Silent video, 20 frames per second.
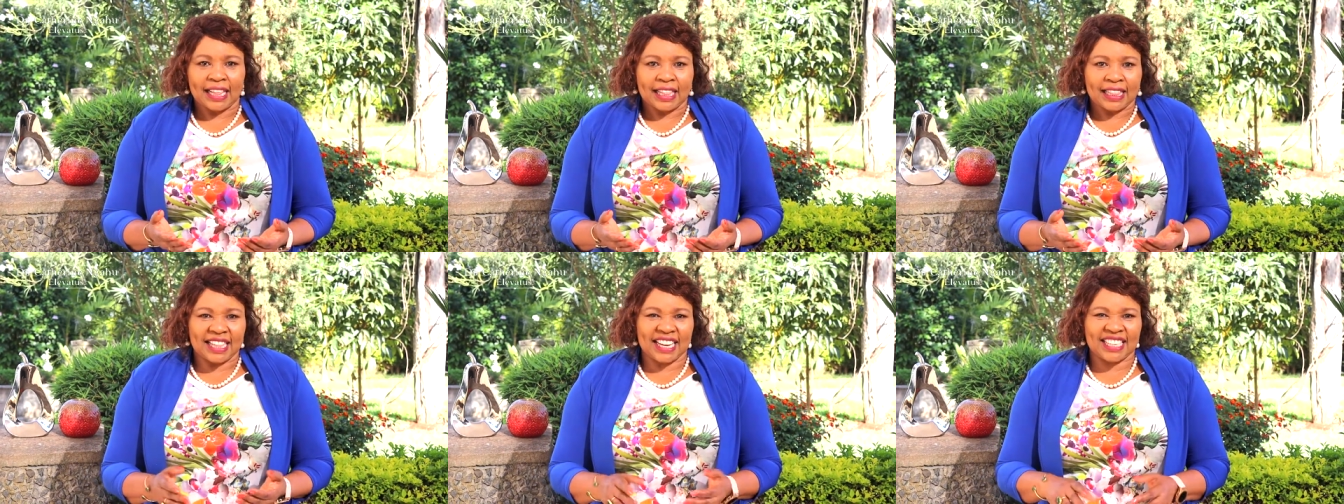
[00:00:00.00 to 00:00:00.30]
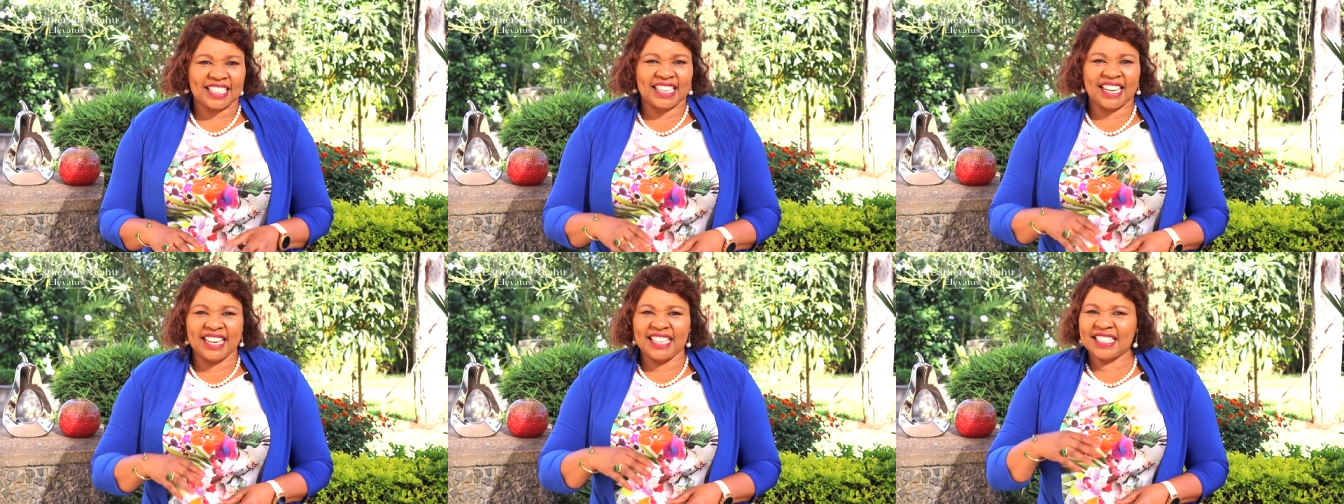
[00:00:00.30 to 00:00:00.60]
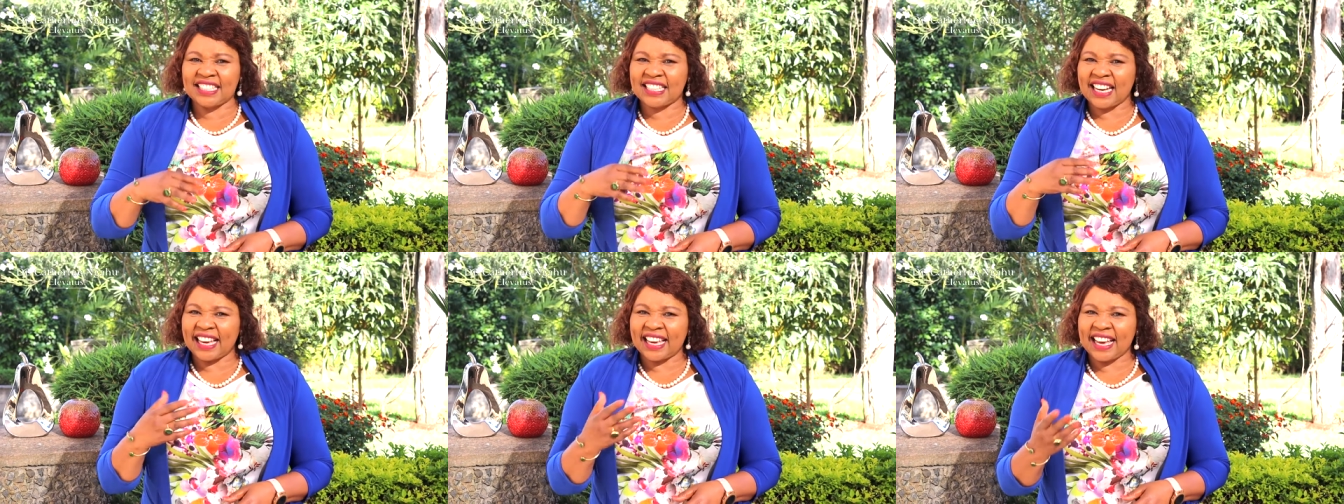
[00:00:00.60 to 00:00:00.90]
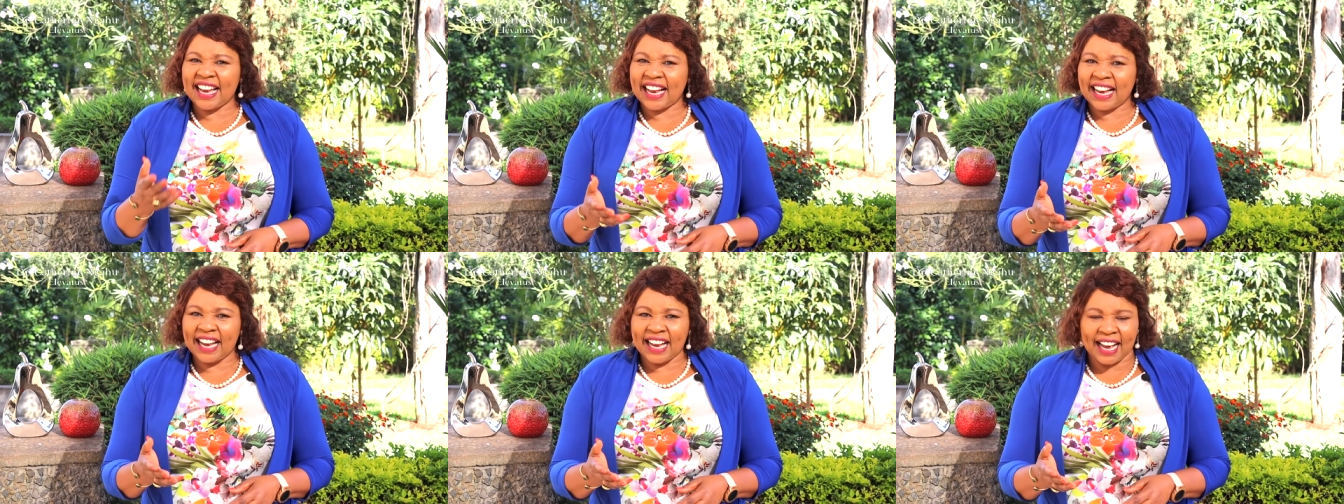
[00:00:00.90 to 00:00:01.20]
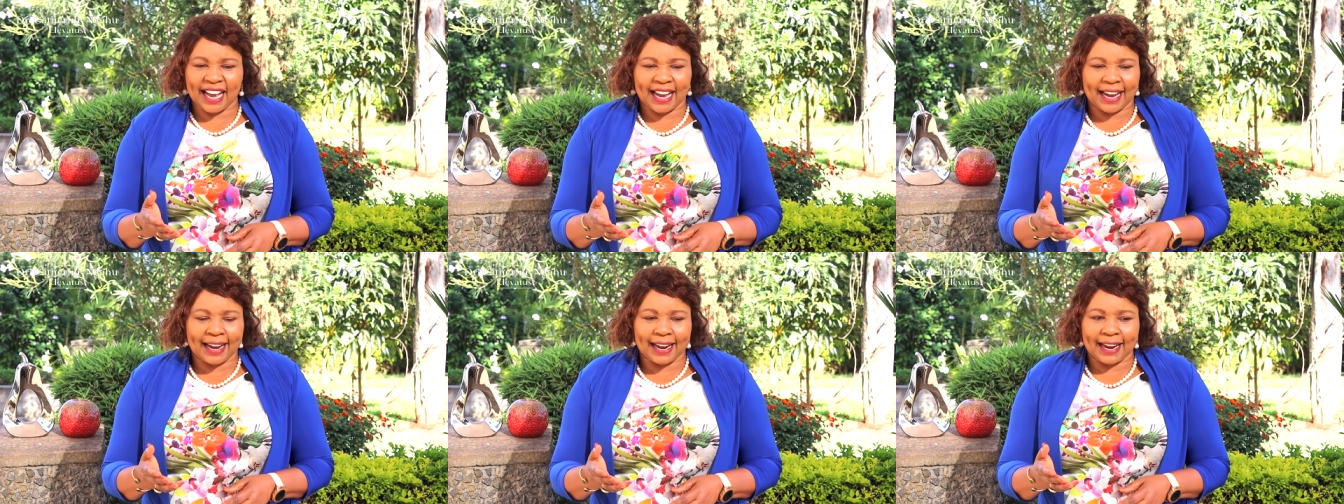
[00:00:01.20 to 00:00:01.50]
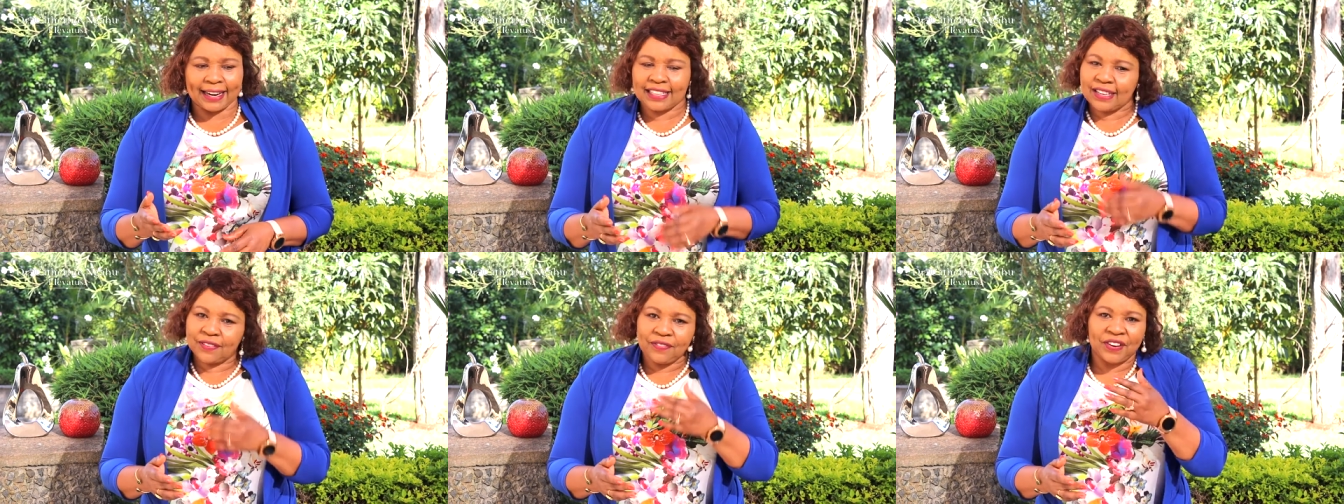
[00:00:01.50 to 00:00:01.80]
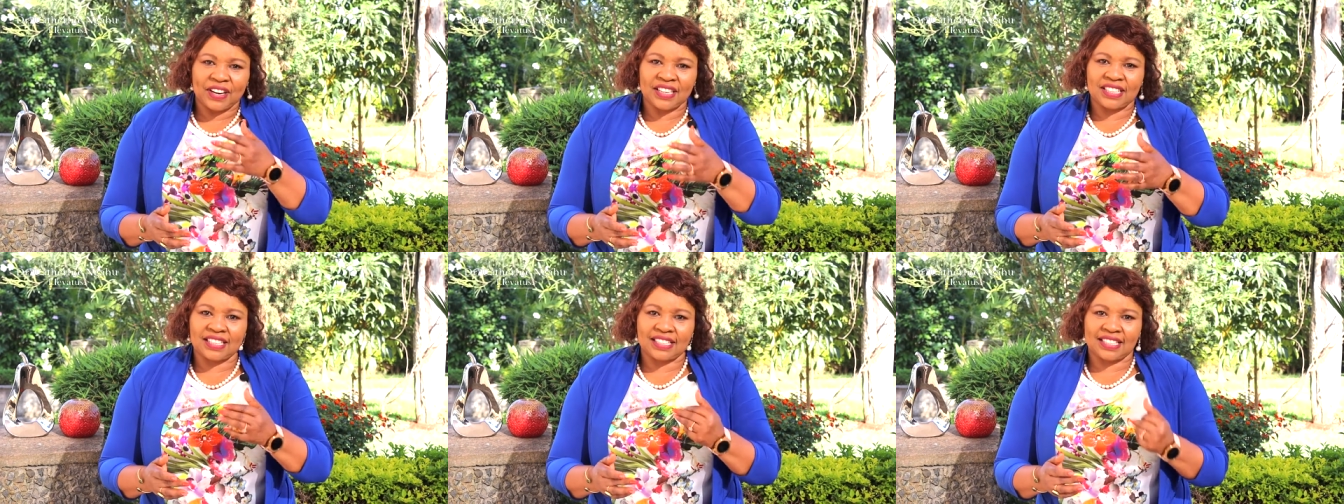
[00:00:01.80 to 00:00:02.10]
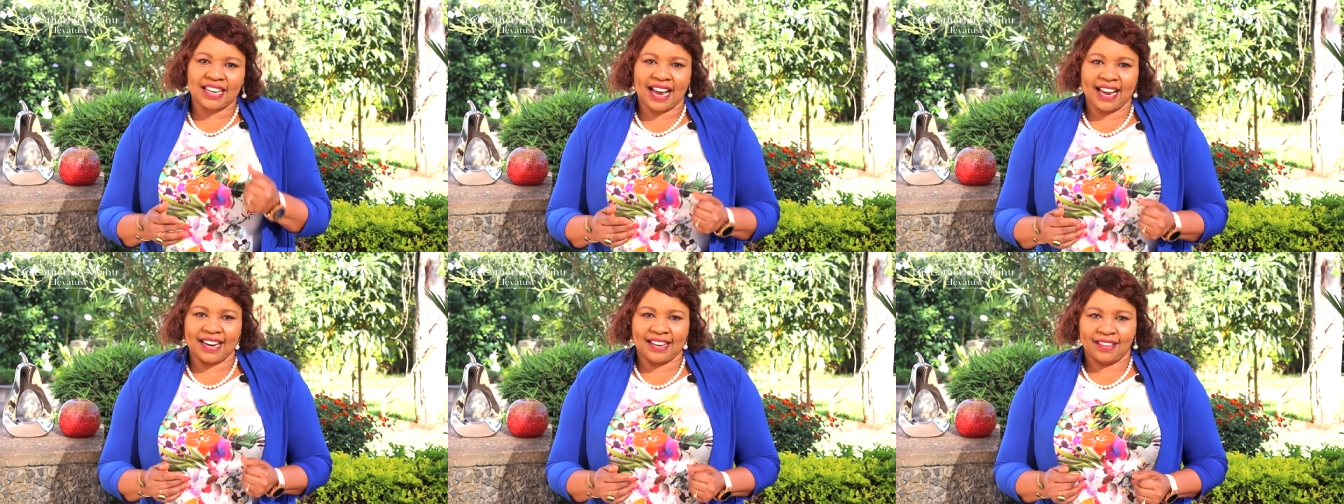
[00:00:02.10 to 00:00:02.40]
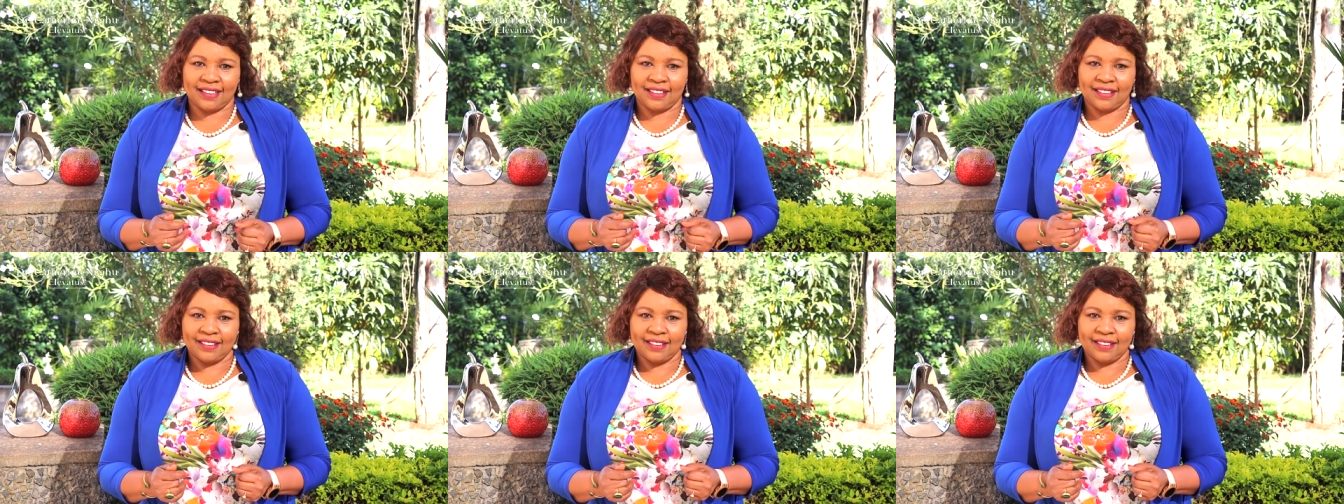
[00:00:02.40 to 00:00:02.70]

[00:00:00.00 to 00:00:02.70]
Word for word: that it's taking a different turn.